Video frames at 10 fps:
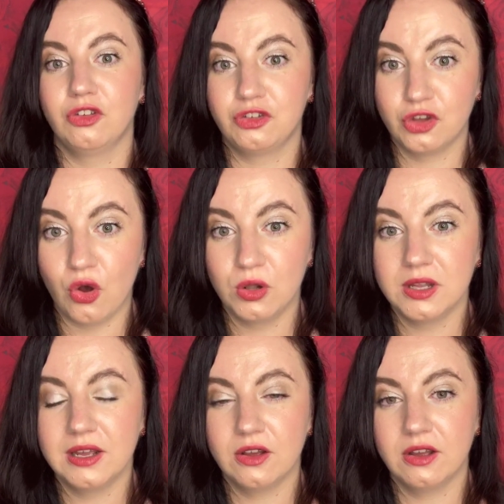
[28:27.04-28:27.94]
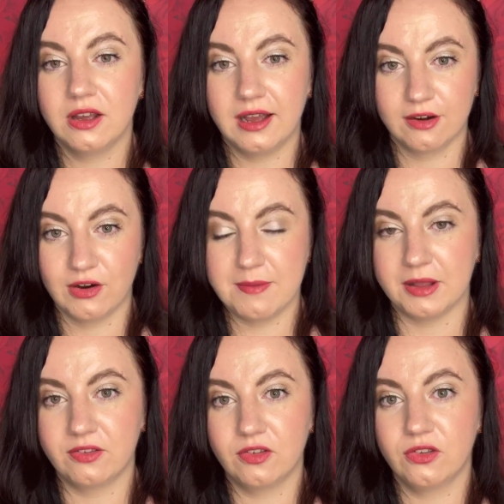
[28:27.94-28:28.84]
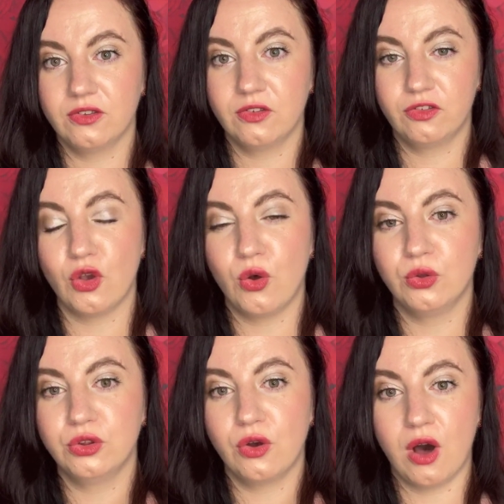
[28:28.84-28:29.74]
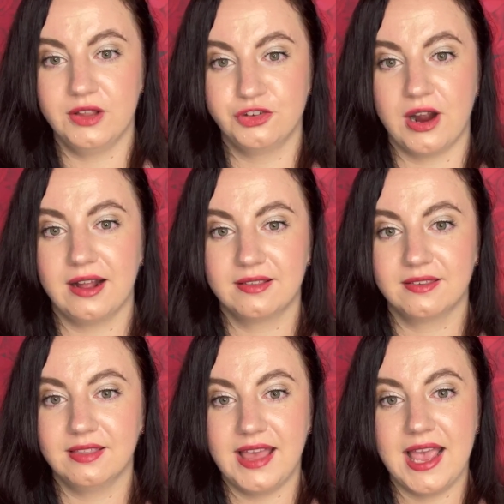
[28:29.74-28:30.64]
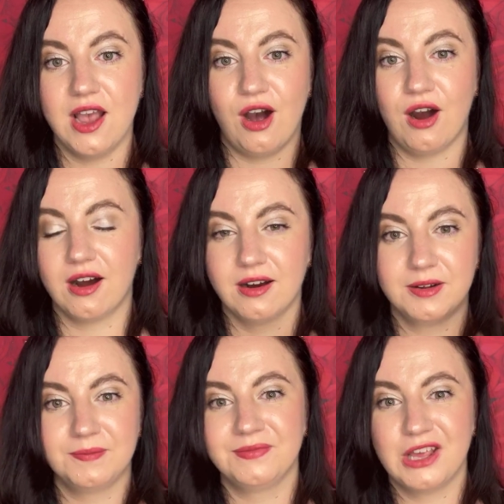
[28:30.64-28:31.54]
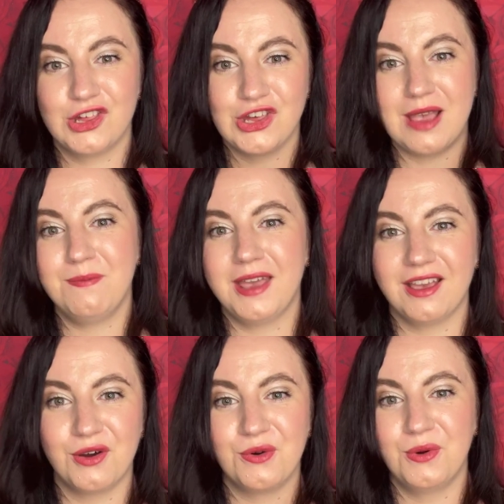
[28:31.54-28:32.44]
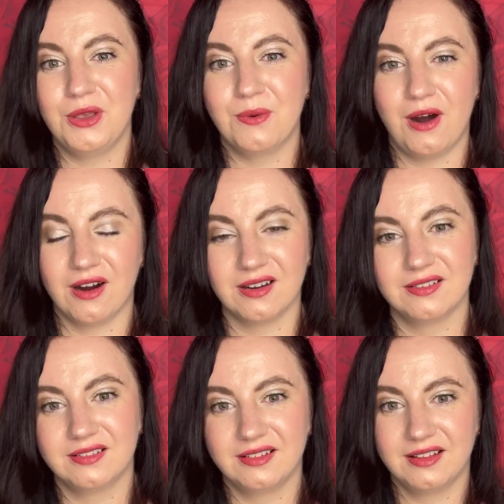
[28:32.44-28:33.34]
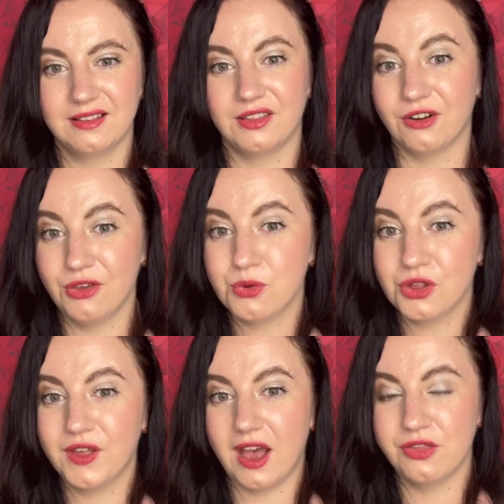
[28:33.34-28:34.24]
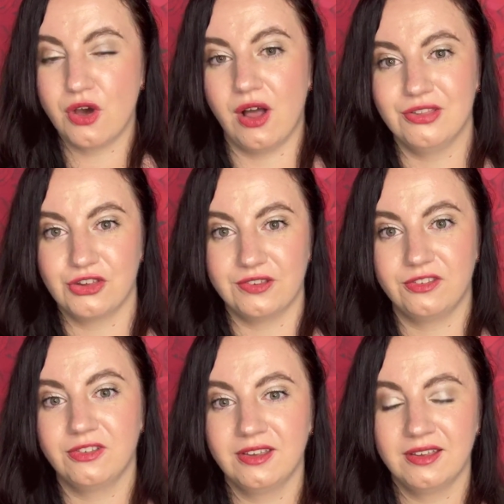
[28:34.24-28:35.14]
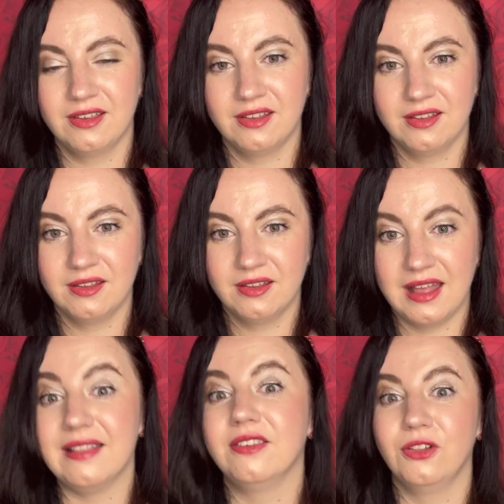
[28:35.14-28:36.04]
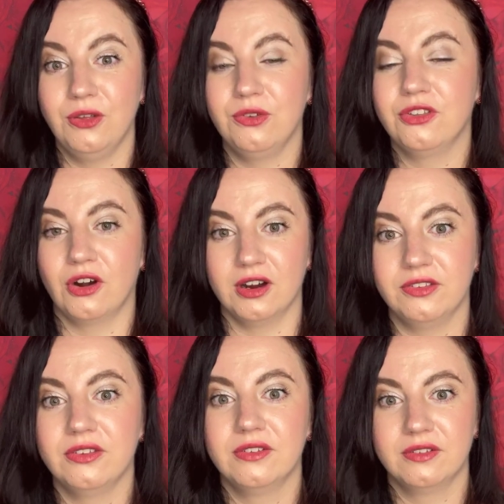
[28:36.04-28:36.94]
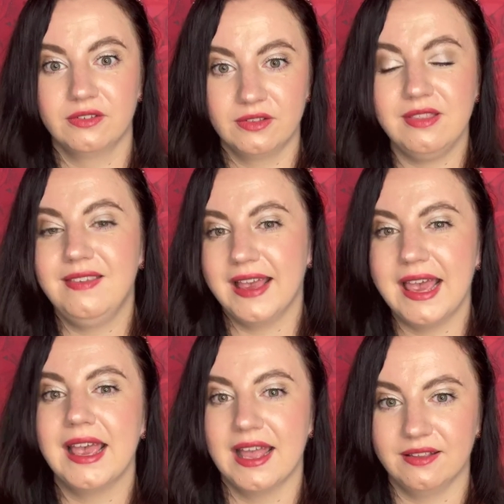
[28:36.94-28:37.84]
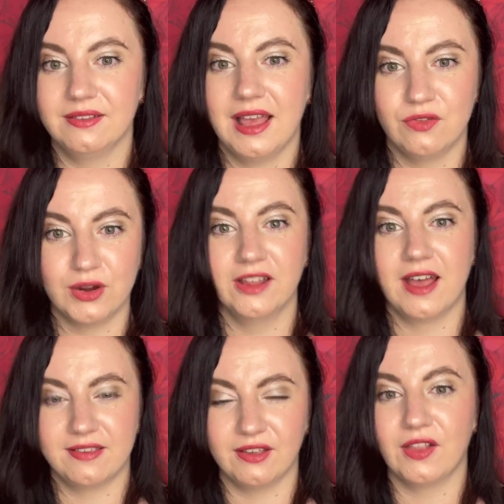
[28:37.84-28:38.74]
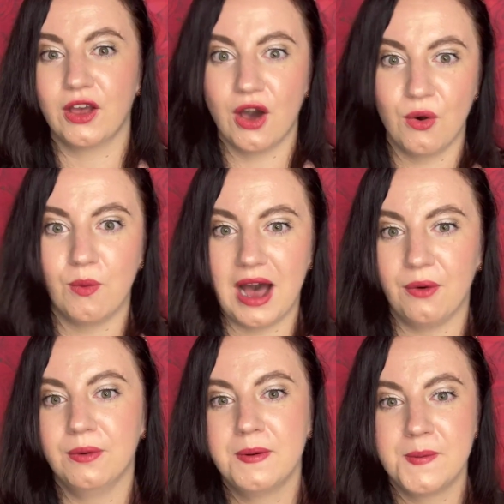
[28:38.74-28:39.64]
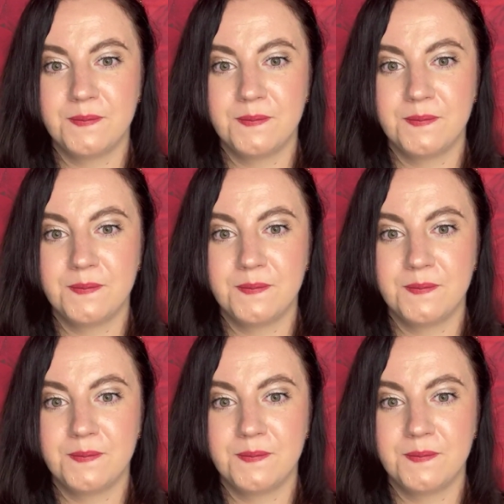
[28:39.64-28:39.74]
soul agreements, soul contracts. They are shaping who you are. They're usually unconscious until you start digging in and realizing like, oh wow,